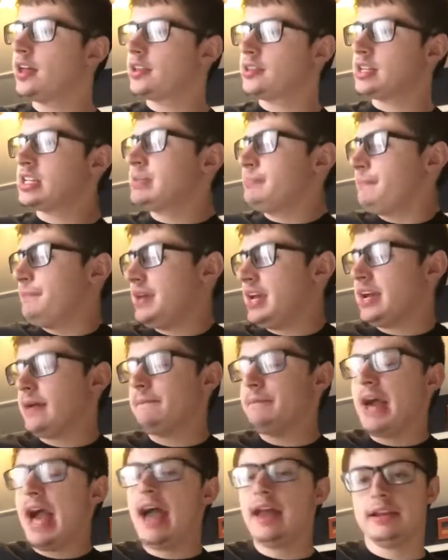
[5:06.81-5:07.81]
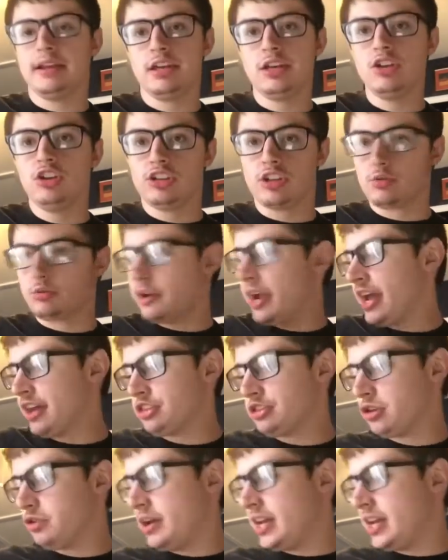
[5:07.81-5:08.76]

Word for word: This big bad heel that ran through